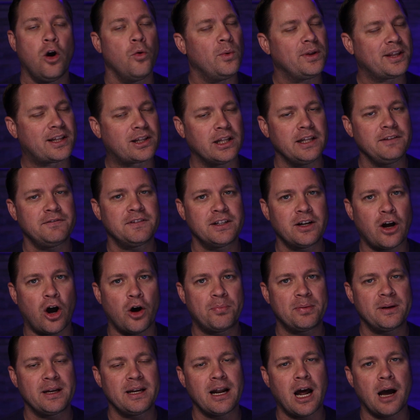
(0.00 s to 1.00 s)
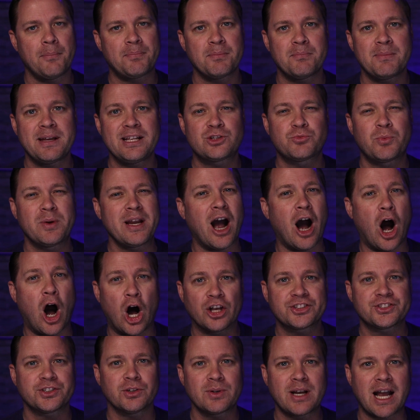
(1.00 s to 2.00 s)
With Cleveland opening up, it means we
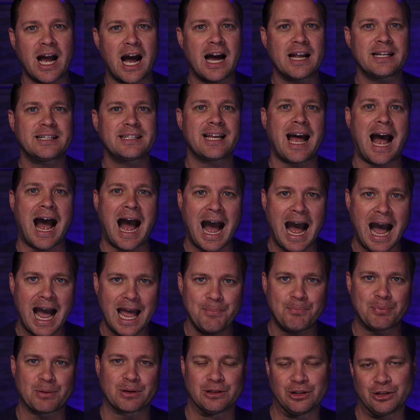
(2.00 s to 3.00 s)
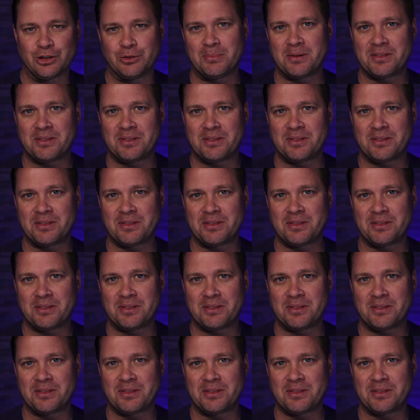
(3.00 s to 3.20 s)
also got Hyperloop